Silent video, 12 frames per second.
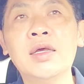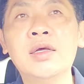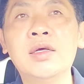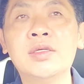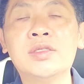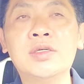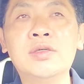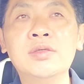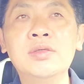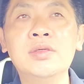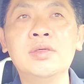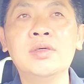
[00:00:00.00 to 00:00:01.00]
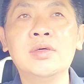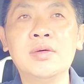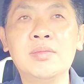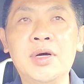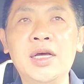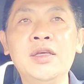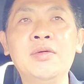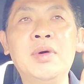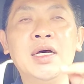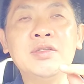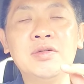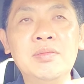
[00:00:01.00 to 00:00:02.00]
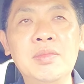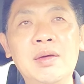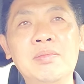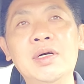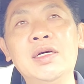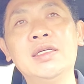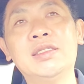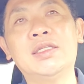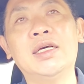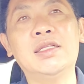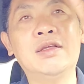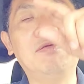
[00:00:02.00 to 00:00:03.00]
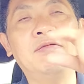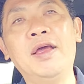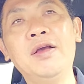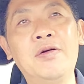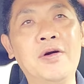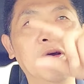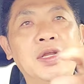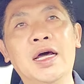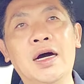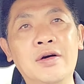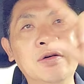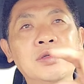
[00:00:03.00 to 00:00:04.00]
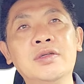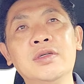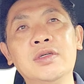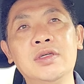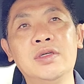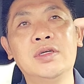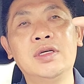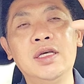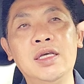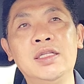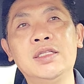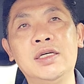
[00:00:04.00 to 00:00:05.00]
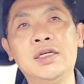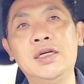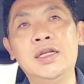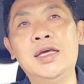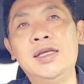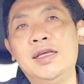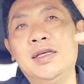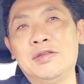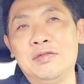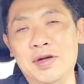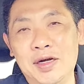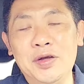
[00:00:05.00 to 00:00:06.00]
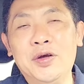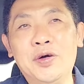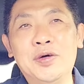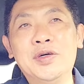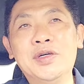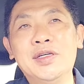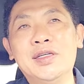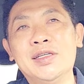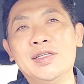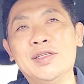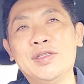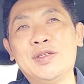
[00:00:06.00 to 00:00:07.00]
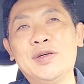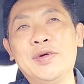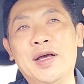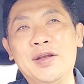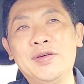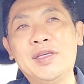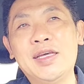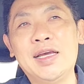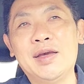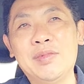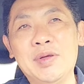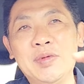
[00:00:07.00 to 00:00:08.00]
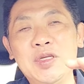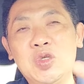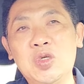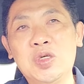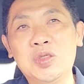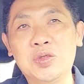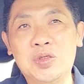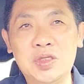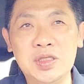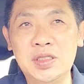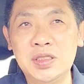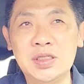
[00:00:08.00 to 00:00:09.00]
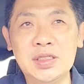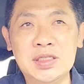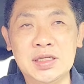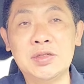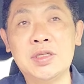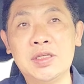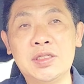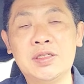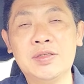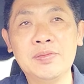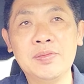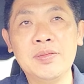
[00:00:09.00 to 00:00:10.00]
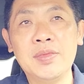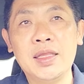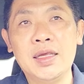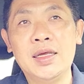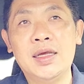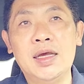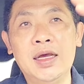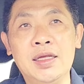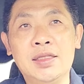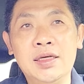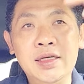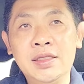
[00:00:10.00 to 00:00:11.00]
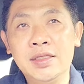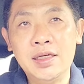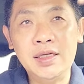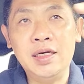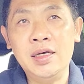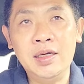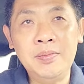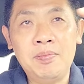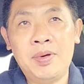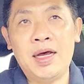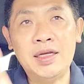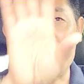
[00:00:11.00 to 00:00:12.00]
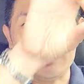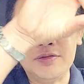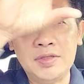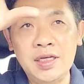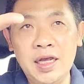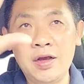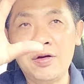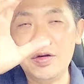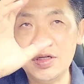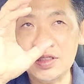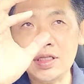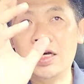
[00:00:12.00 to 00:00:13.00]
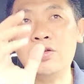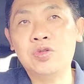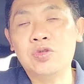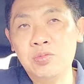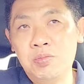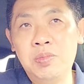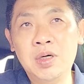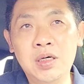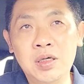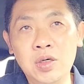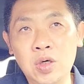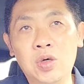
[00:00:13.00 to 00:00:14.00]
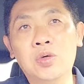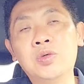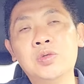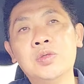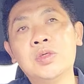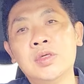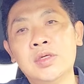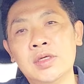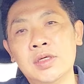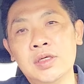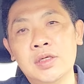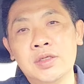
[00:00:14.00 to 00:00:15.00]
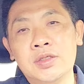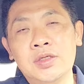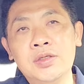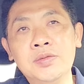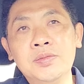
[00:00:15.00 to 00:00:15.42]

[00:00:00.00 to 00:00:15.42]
So, but you must remember is that the fan coil now internally is very cold. So we are looking at maybe 0 to 3 degrees Celsius. And the internal parts of the aircon is now super cold. So,